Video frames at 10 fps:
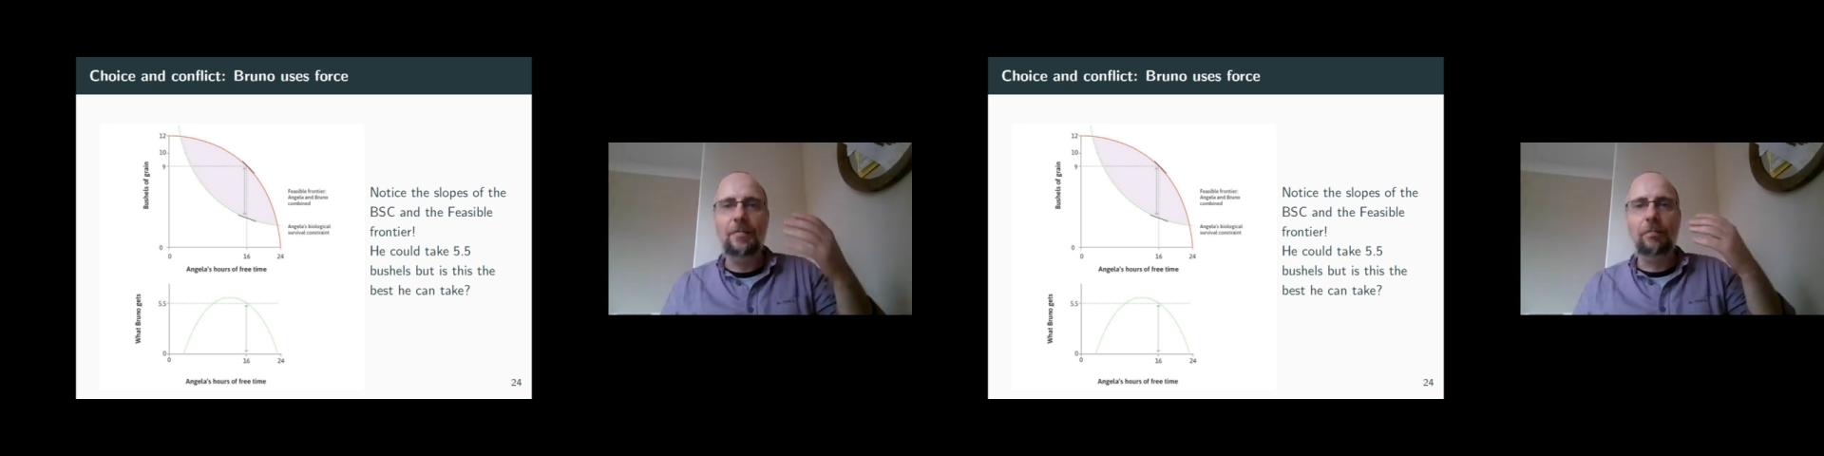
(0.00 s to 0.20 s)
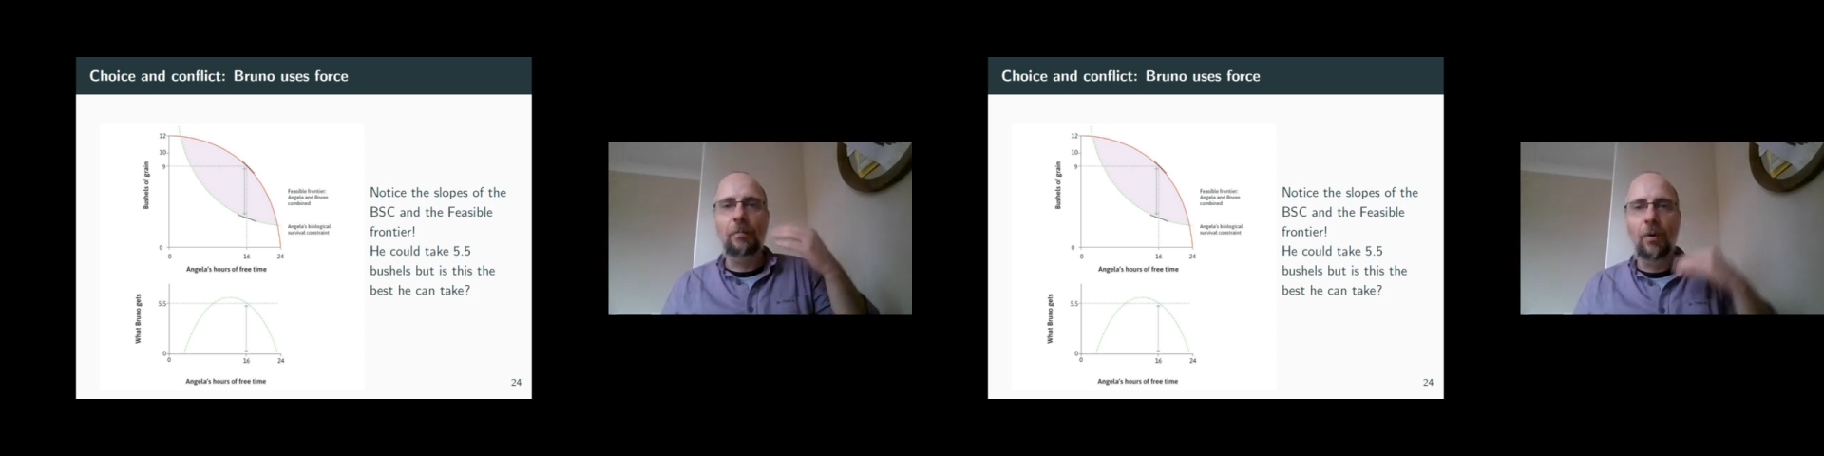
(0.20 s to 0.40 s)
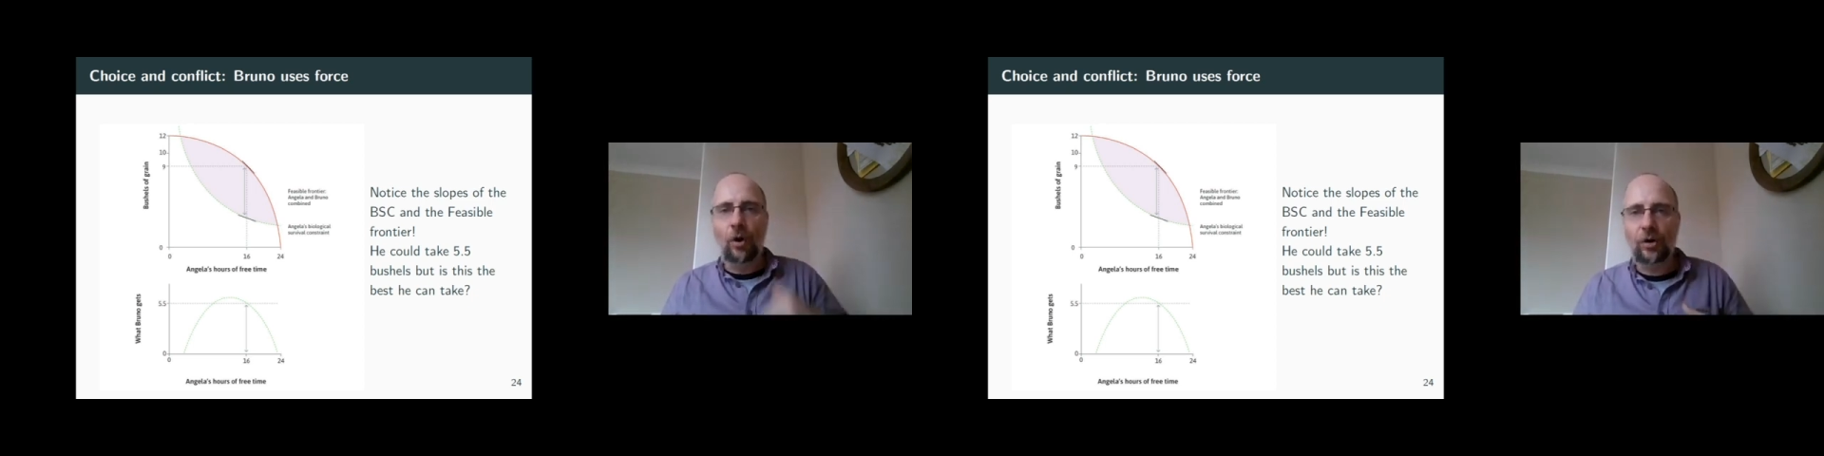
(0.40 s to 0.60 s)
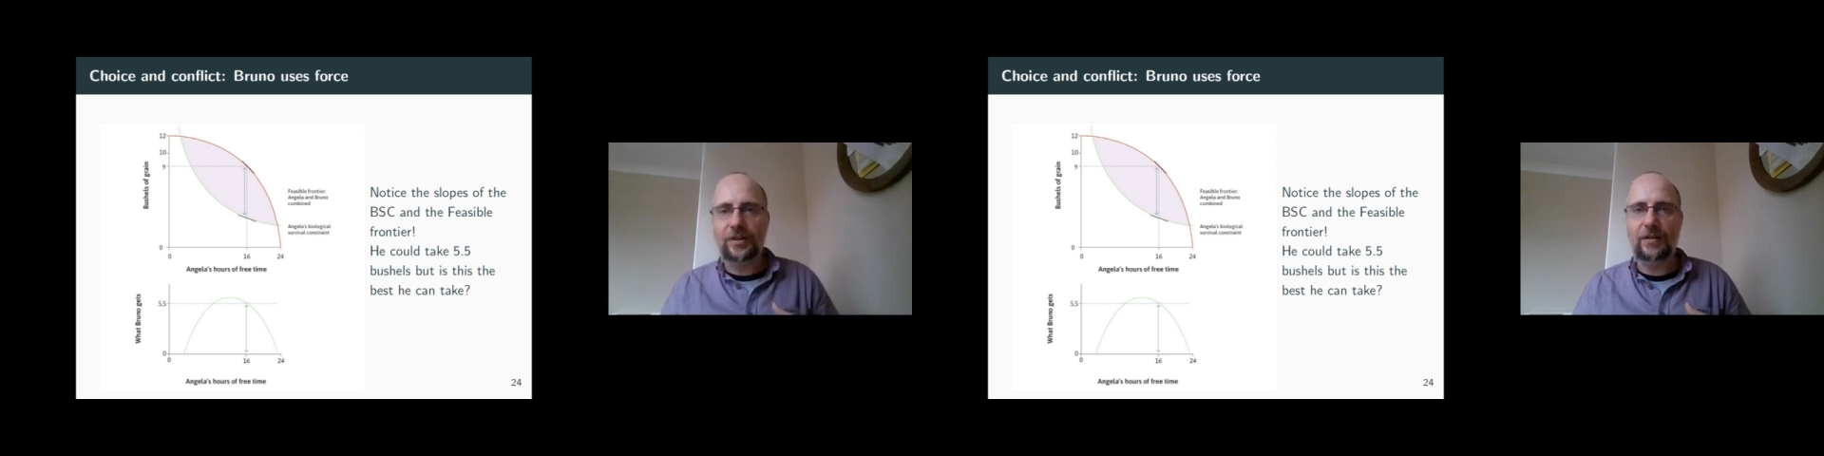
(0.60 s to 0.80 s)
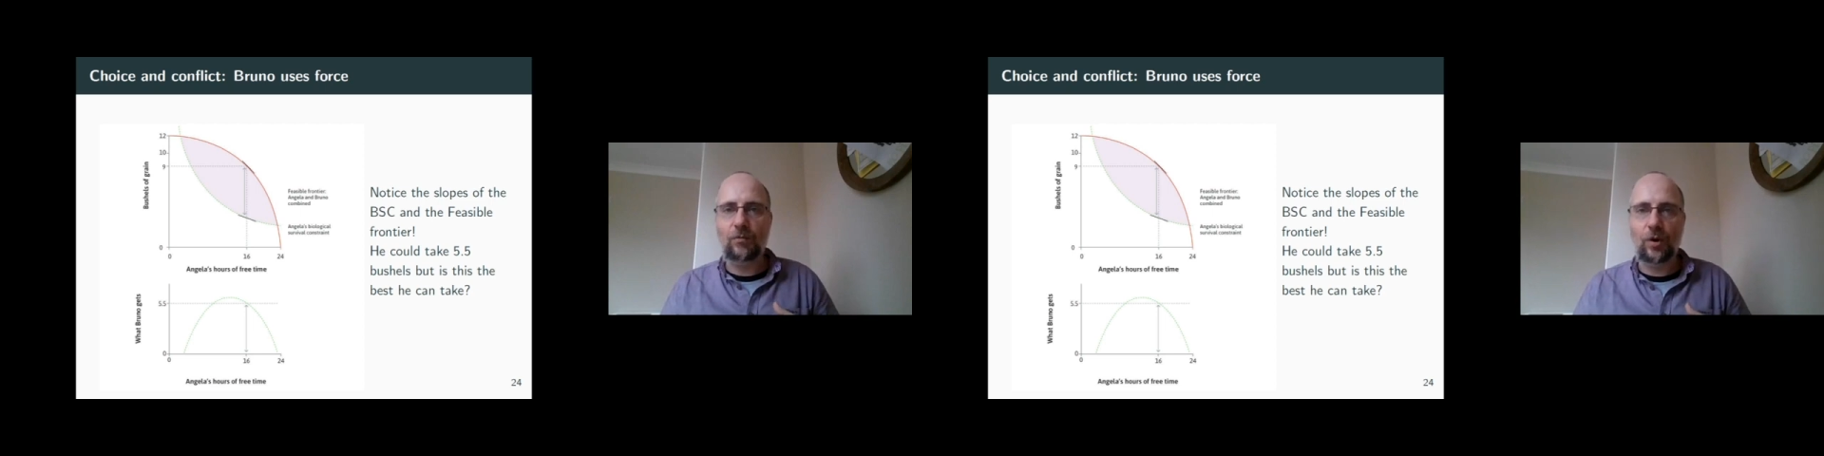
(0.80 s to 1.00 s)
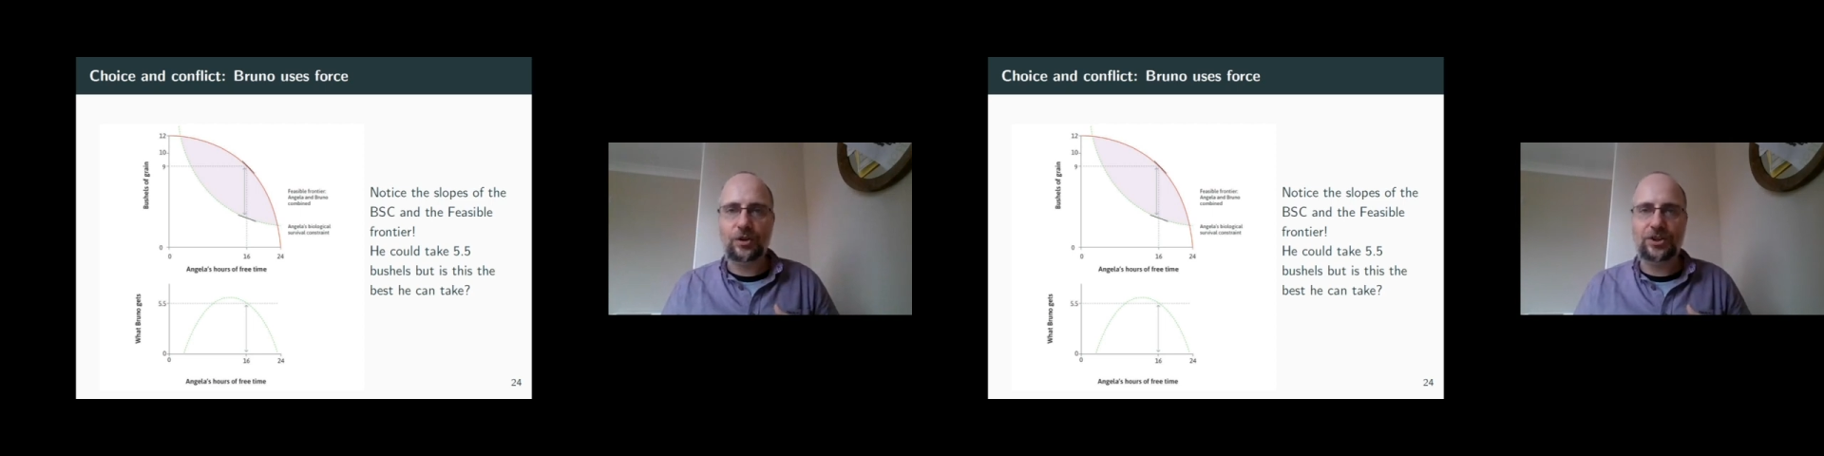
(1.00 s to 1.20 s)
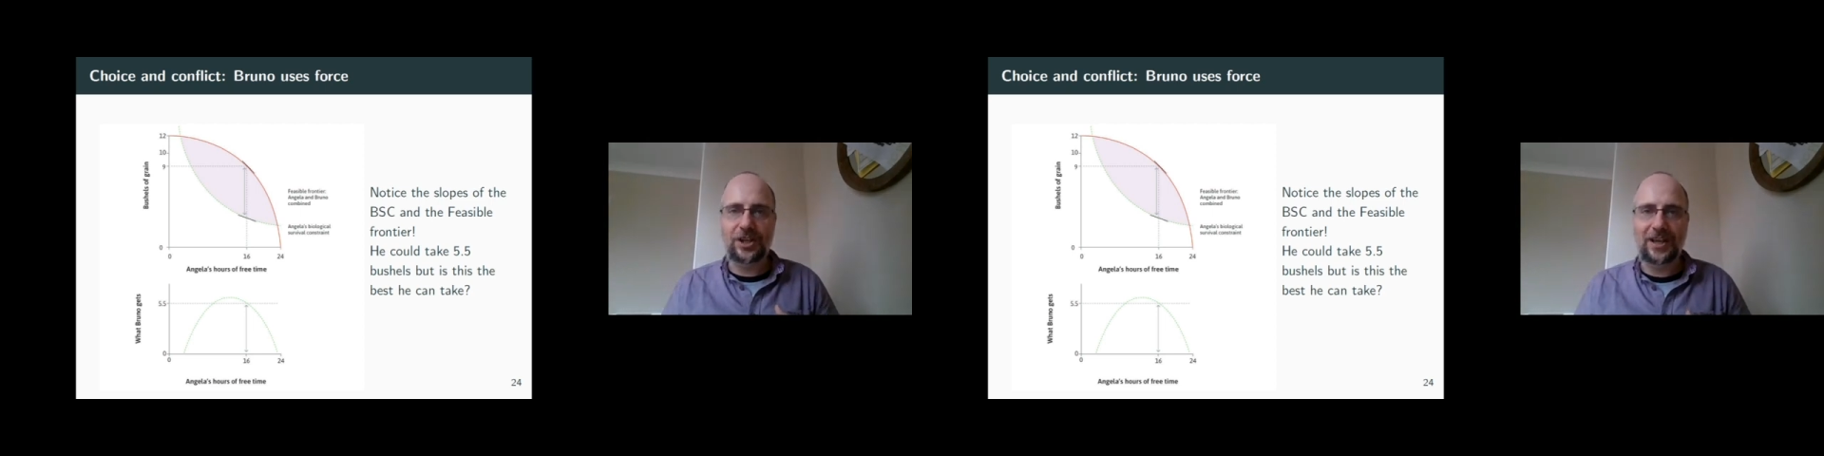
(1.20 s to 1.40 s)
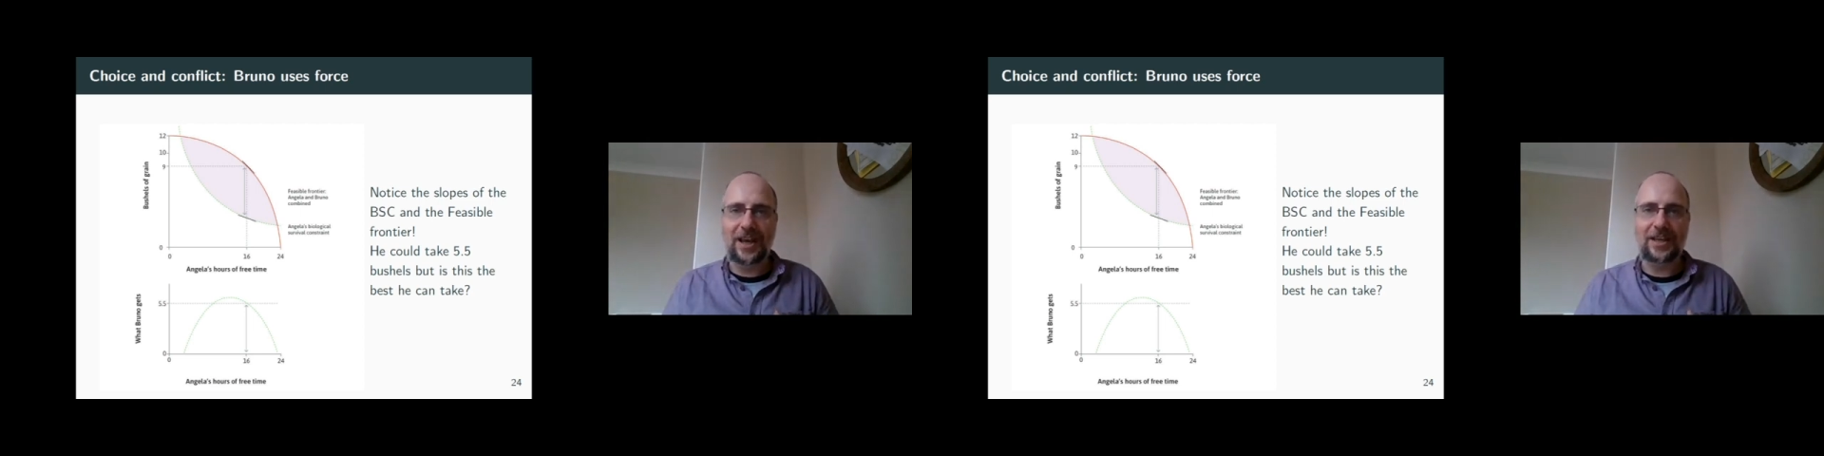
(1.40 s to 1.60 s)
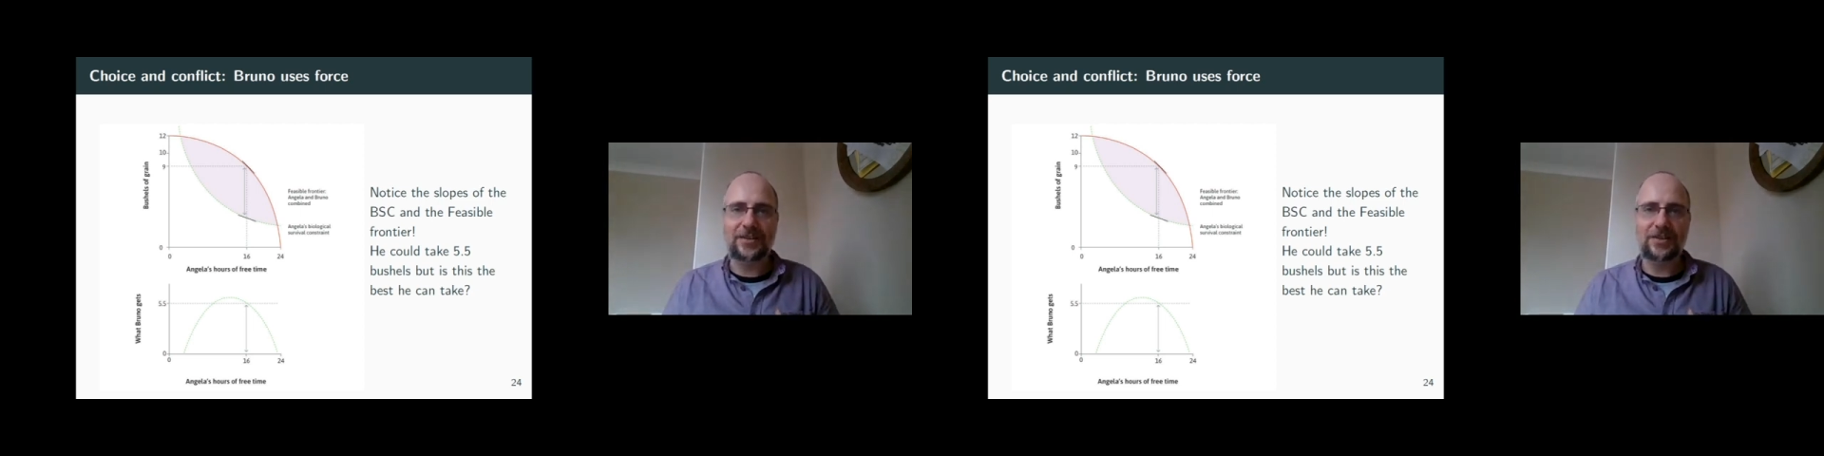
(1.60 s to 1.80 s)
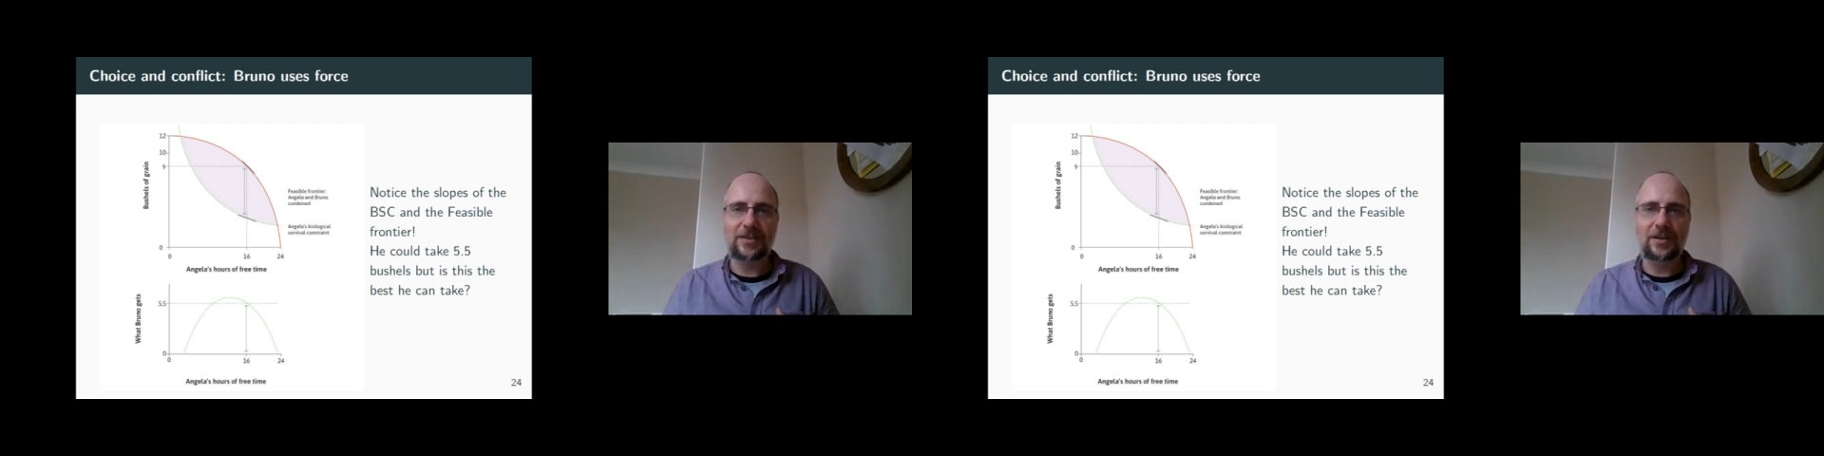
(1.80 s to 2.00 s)
more than what she
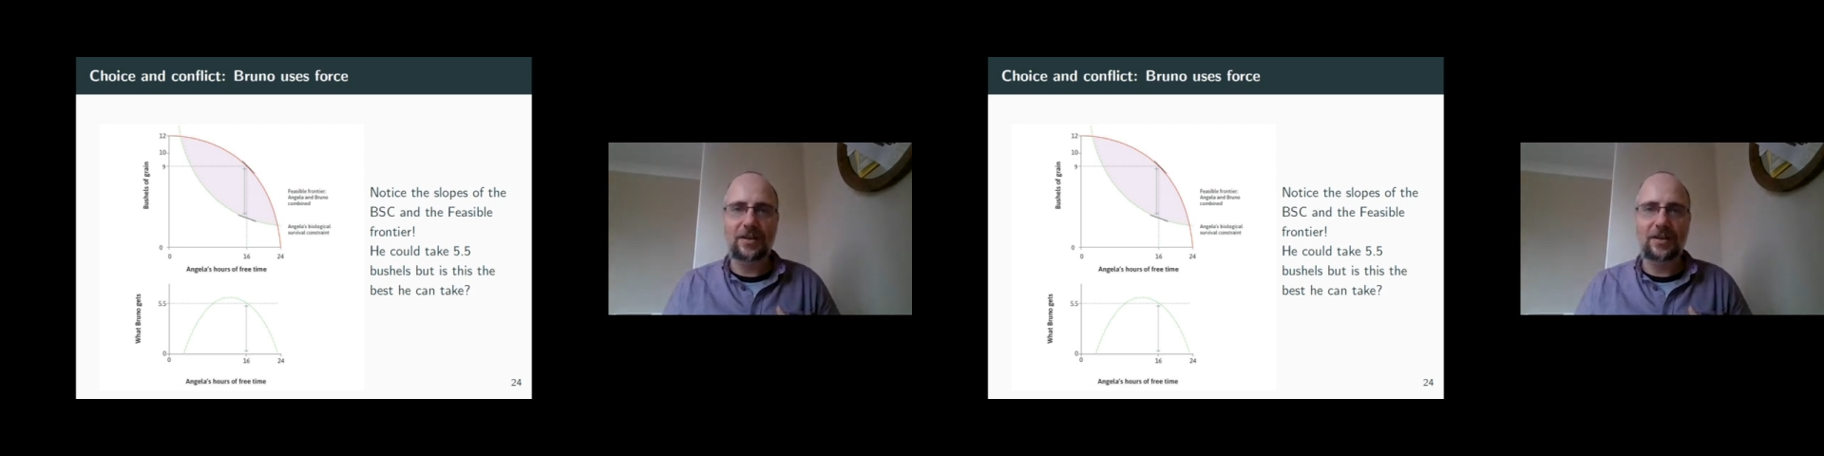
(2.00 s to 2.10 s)
gets